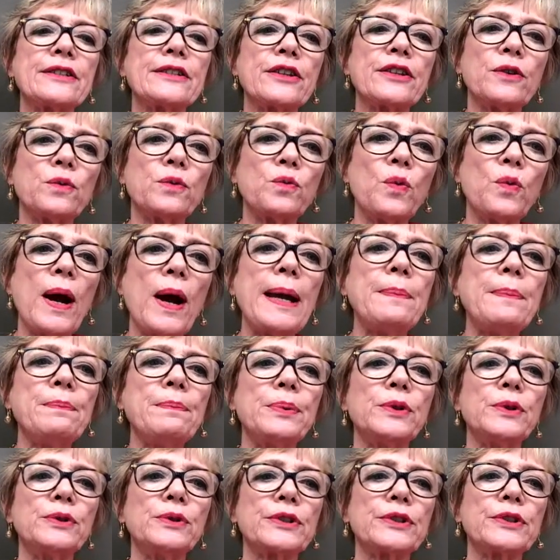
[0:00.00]
is that
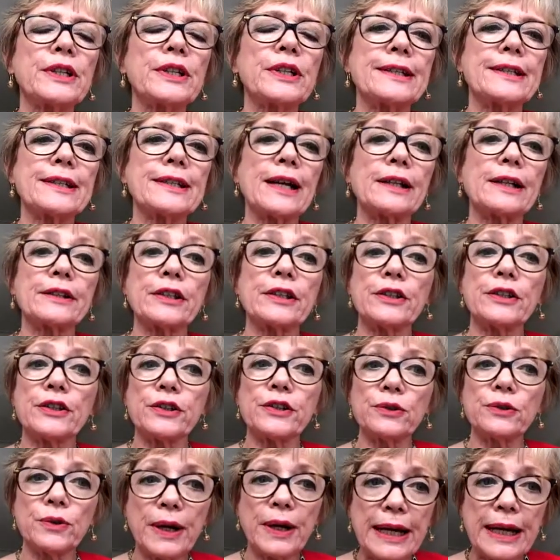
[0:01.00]
when board
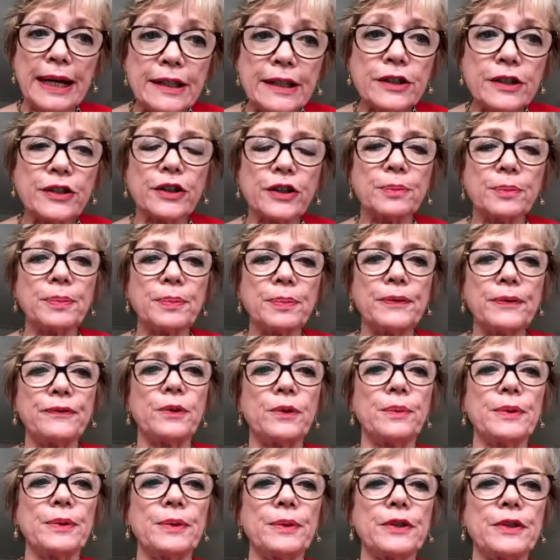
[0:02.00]
consultants look into the
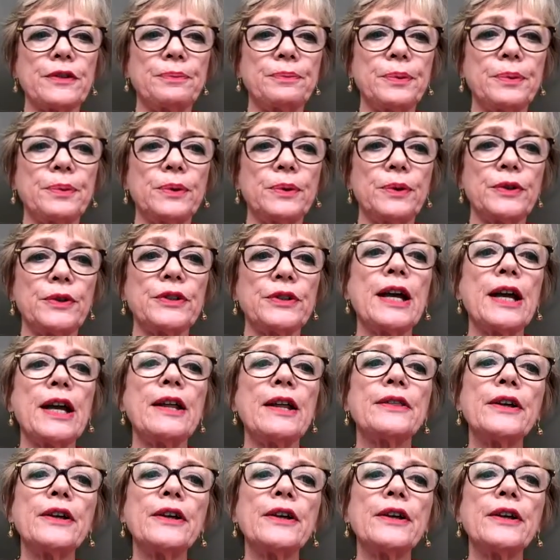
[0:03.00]
performance of boards,